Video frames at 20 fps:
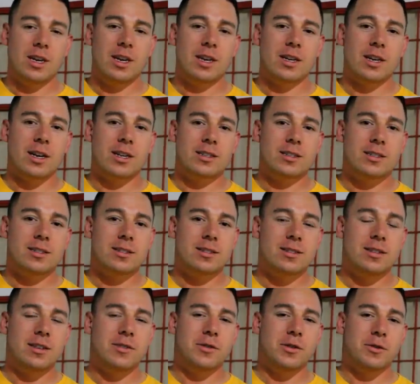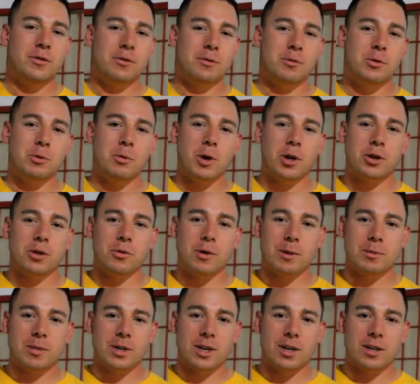Hey guys, Steve here from DeMarco
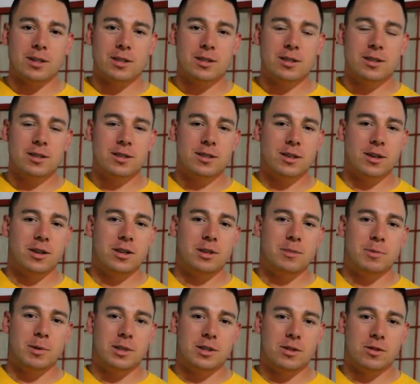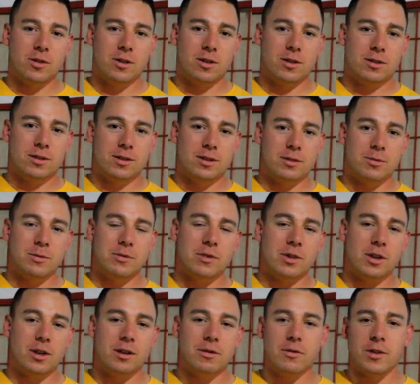Reptiles. Sorry it's been so long since we've
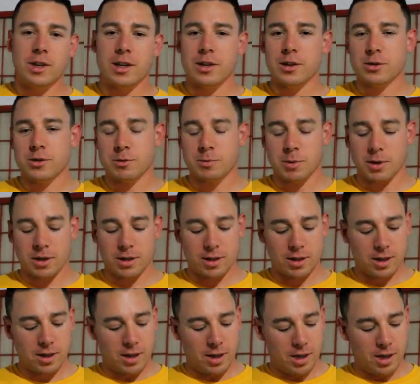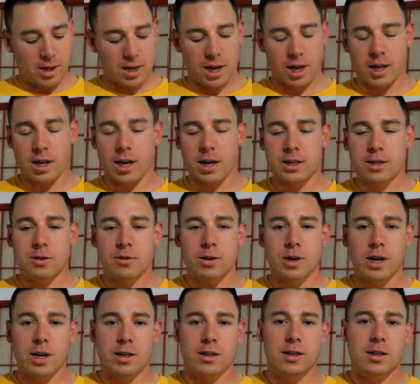done any videos, but had a lot going
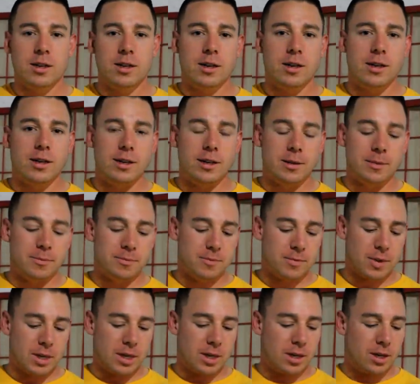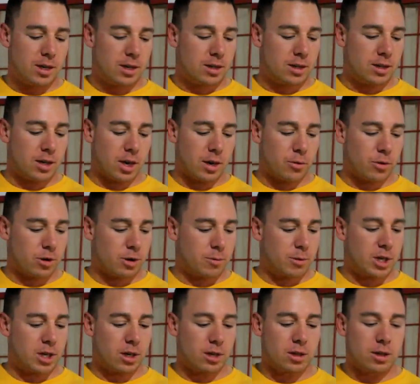on. Um, tonight we're going to
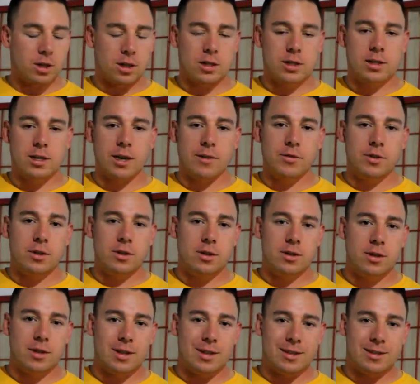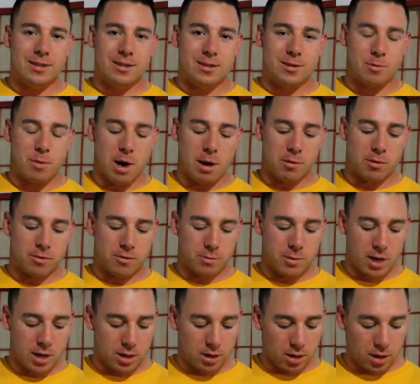be cutting clutch 7. This is the mama from
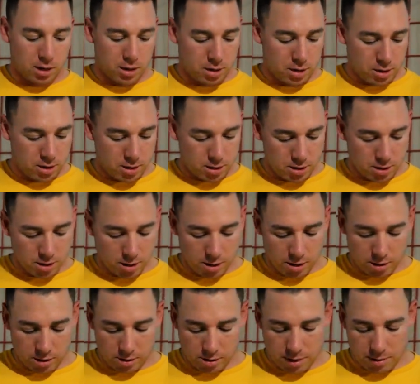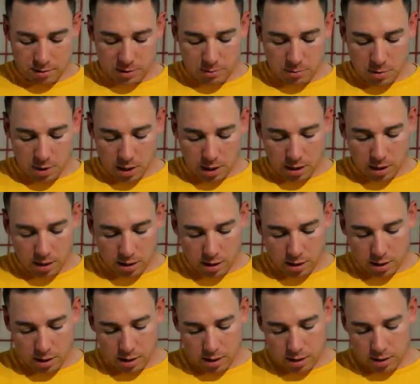that clutch. Uh, her name's Minnie.
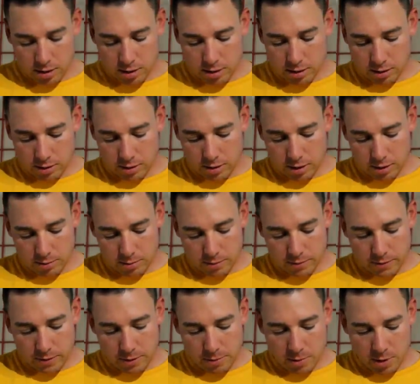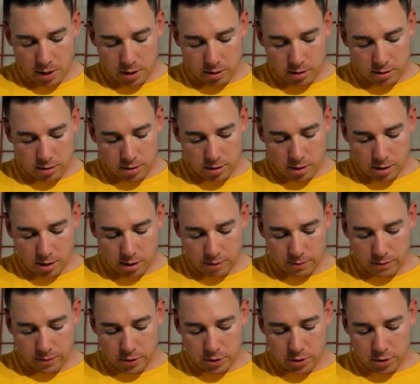She's our cinnamon female, uh,
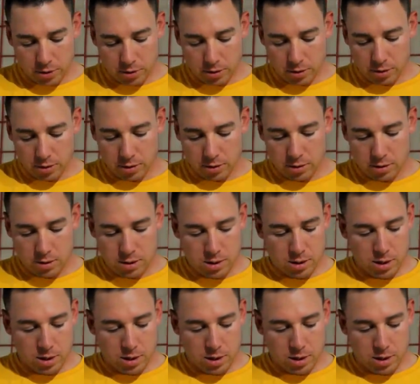first year girl.